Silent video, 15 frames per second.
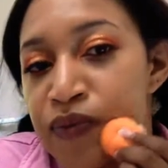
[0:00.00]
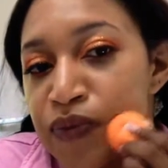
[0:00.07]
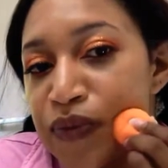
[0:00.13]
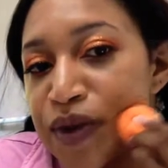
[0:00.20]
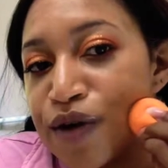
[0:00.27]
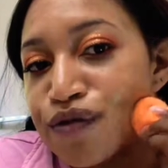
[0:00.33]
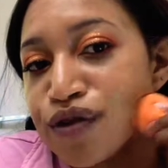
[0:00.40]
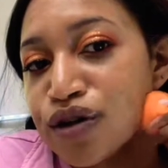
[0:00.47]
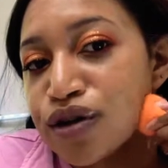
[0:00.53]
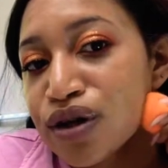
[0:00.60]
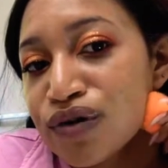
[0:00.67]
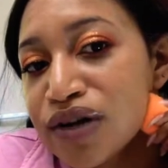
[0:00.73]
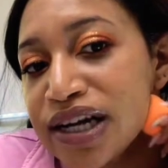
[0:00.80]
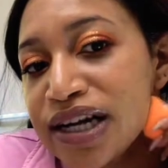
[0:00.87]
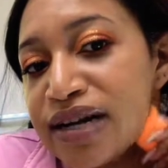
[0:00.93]
They've just
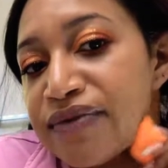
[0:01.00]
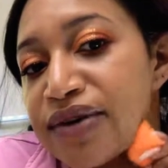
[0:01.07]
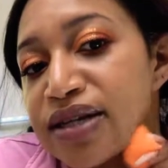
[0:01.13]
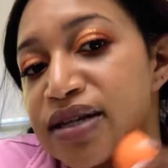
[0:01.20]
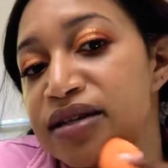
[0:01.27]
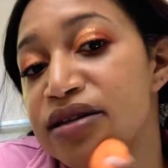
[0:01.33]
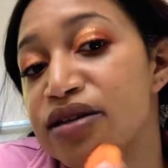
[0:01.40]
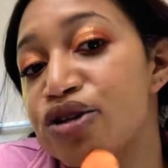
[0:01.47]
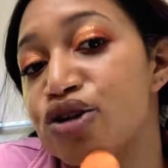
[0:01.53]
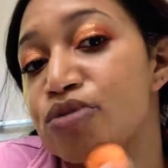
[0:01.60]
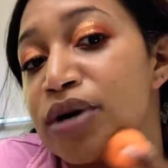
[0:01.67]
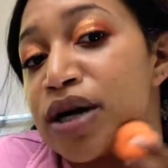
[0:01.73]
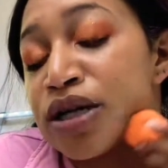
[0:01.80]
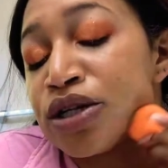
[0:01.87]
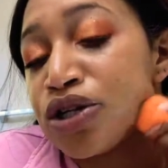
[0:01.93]
already invested too
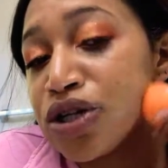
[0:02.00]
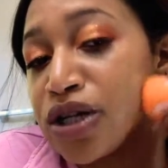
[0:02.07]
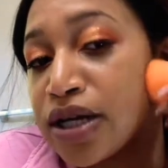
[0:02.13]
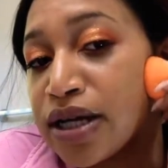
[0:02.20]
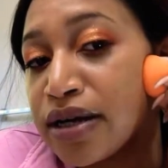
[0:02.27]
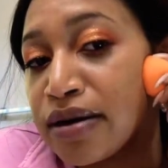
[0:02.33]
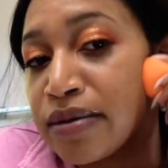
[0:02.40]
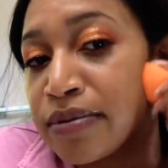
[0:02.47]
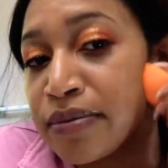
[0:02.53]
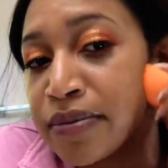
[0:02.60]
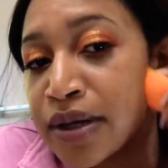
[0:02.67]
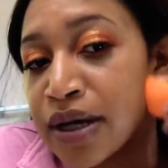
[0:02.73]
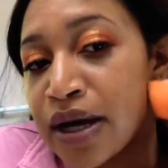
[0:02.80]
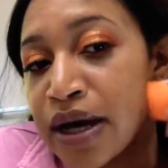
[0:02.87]
much in him.